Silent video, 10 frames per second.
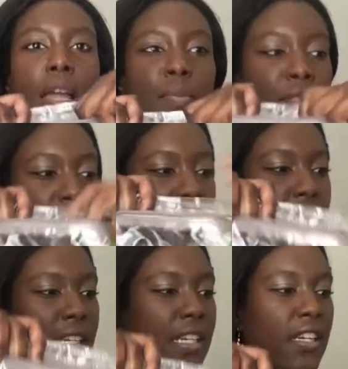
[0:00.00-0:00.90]
I put that
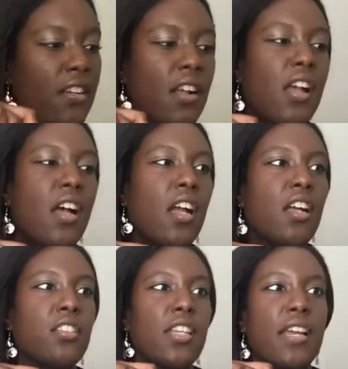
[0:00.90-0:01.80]
in here.
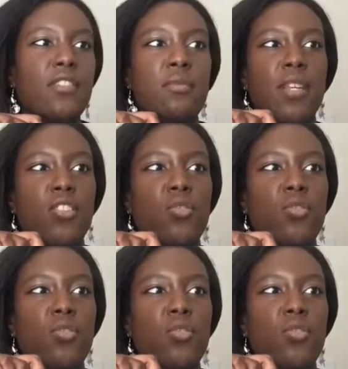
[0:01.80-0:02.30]
I also have to make